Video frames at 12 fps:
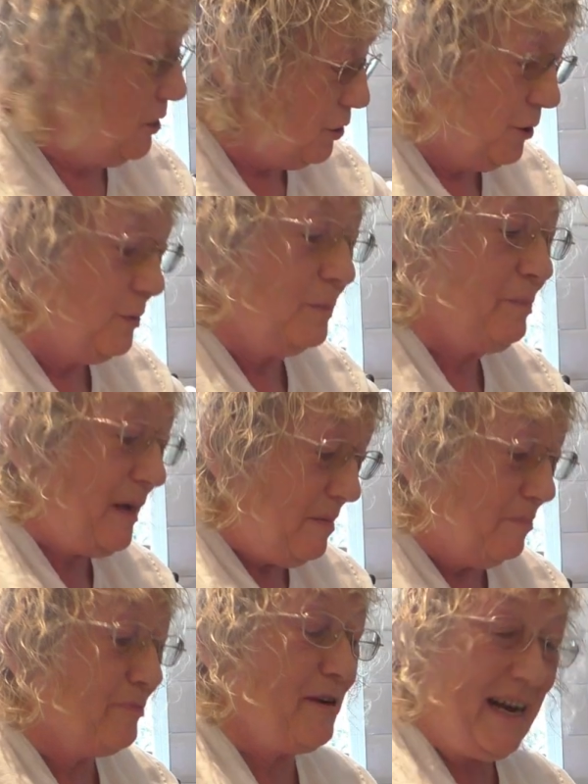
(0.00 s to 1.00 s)
you would be
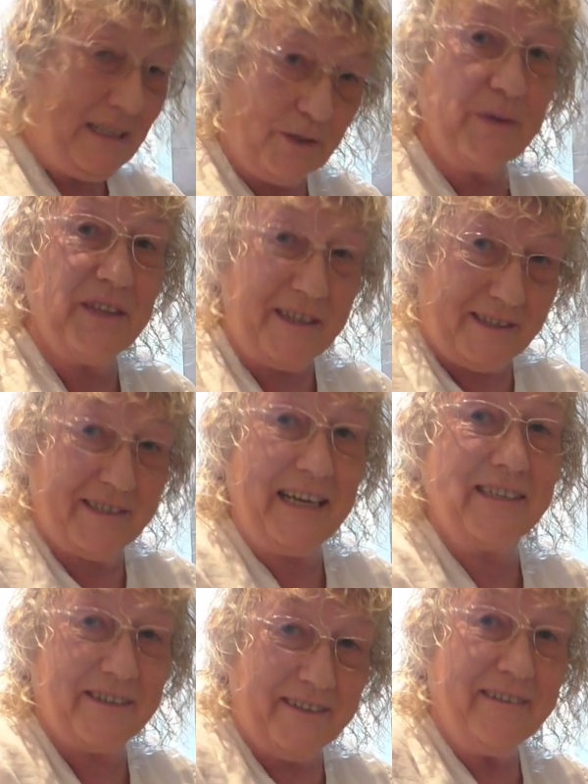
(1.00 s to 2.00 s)
impressed with this
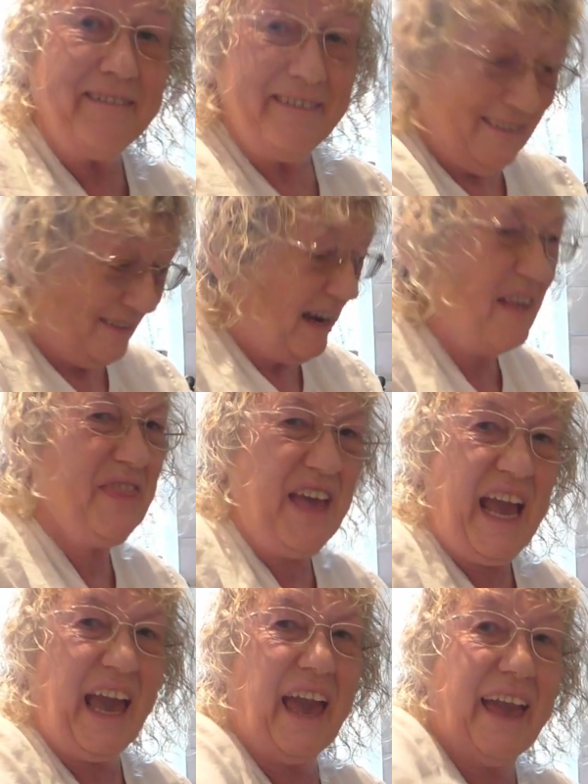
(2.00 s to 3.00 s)
sizzle, I think.